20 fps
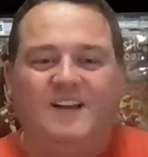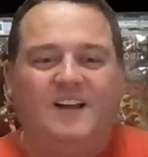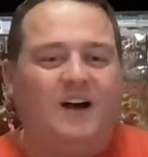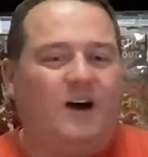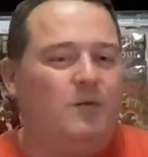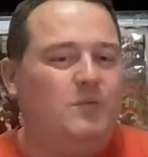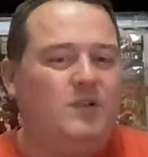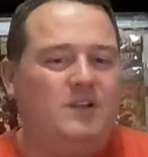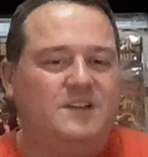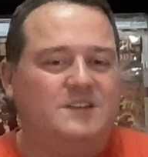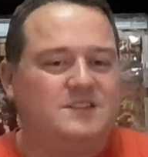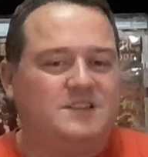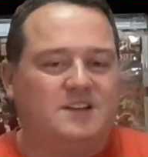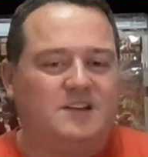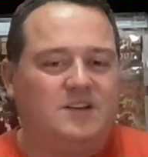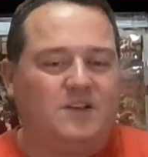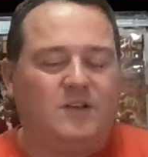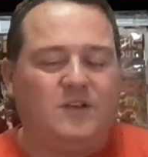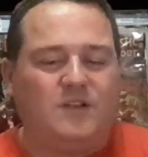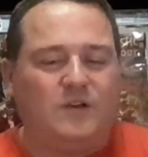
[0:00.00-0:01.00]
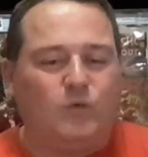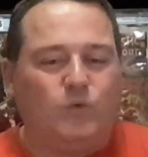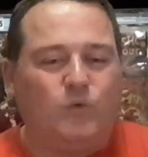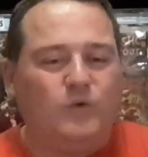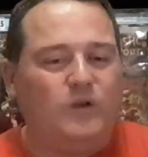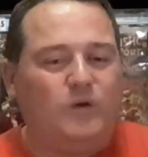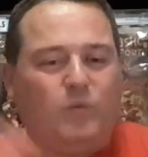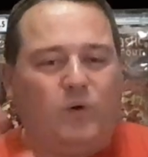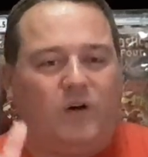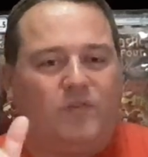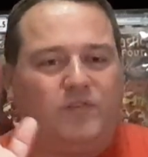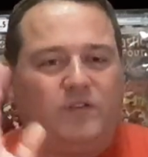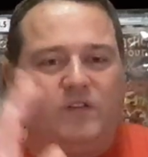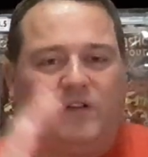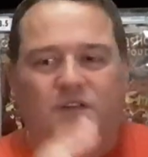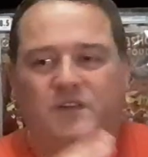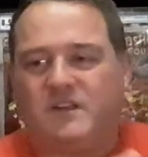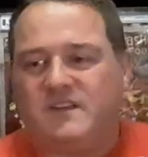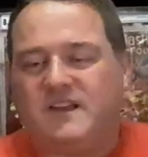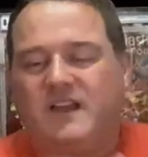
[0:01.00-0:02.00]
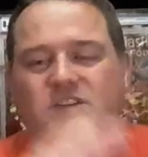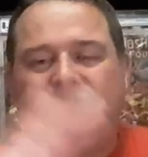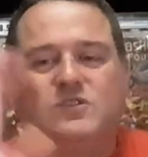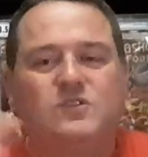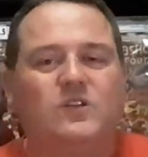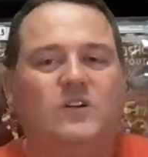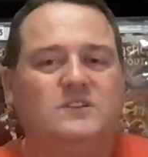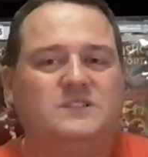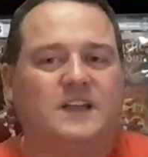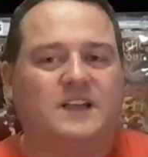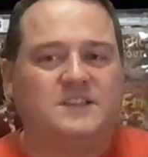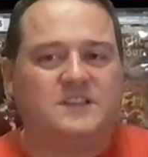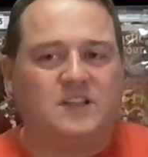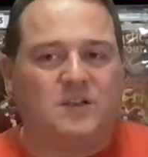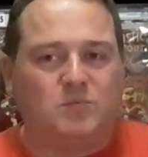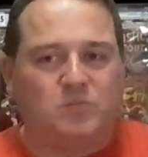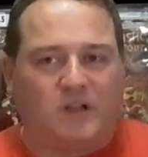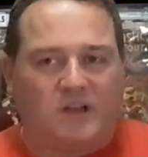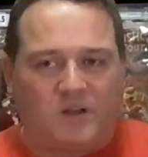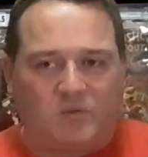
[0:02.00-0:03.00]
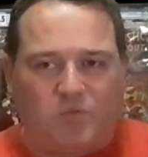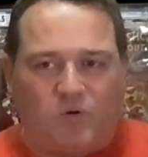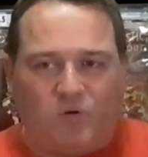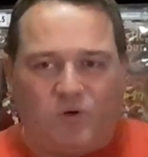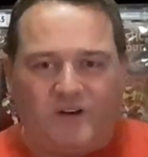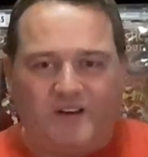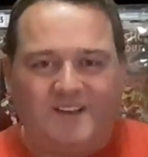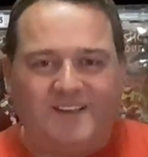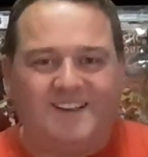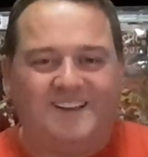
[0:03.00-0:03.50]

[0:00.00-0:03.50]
I'm not listening to you. You waffle on. You take too long to get to your bloody point.